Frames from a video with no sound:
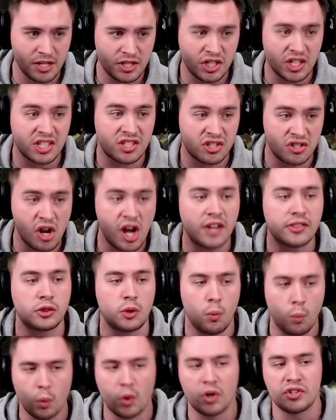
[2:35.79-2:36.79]
It's not the
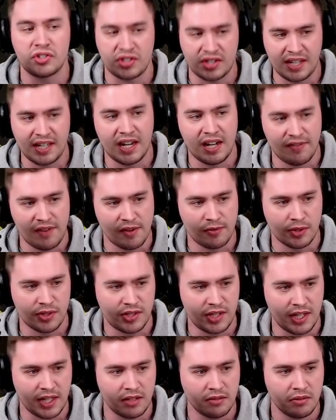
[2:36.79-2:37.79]
worst thing I've ever
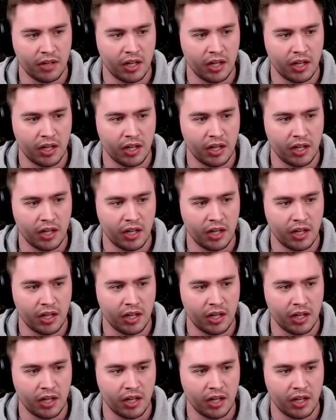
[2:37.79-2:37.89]
seen.